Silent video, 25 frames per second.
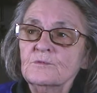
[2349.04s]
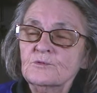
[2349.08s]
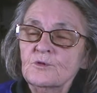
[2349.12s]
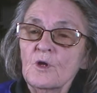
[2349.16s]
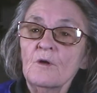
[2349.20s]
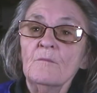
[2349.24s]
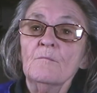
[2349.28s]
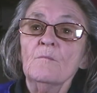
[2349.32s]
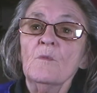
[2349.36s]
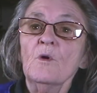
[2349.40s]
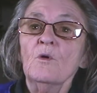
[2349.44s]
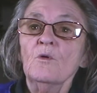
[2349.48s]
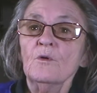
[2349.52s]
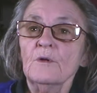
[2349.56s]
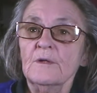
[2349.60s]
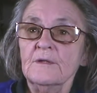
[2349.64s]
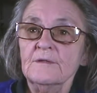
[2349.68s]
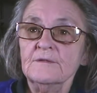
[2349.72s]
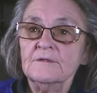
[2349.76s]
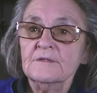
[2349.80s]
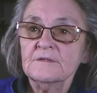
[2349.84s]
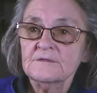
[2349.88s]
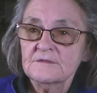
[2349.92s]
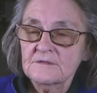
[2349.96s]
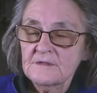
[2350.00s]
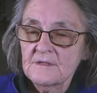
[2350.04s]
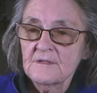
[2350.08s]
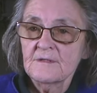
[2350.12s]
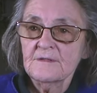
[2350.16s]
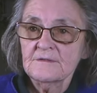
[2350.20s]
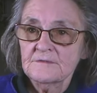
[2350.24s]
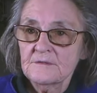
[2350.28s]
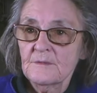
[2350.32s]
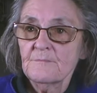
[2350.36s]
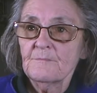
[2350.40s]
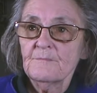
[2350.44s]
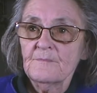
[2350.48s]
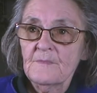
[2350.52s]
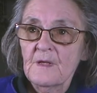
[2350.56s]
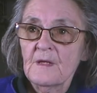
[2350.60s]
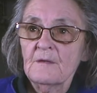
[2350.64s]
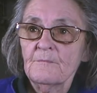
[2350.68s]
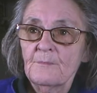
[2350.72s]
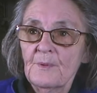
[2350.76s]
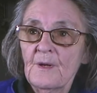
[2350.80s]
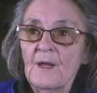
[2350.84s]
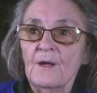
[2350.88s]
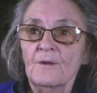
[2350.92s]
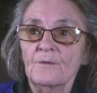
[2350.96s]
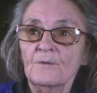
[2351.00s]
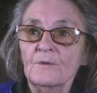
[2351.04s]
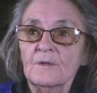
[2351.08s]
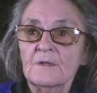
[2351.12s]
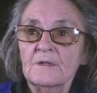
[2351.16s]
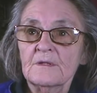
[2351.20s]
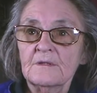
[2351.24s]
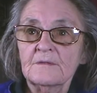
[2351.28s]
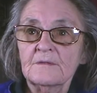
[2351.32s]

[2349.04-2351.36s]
Don Morland is a bloke.